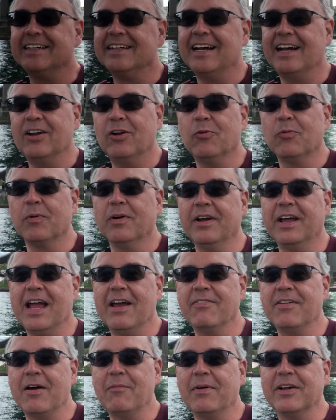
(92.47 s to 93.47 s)
I don't really
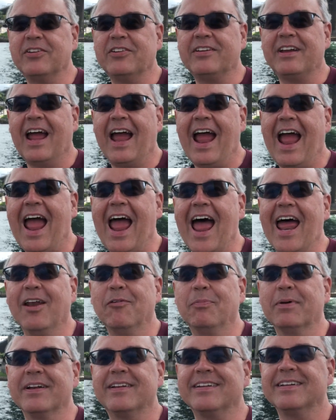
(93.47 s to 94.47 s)
have that much to add,
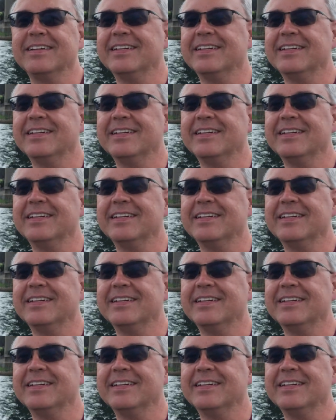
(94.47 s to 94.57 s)
but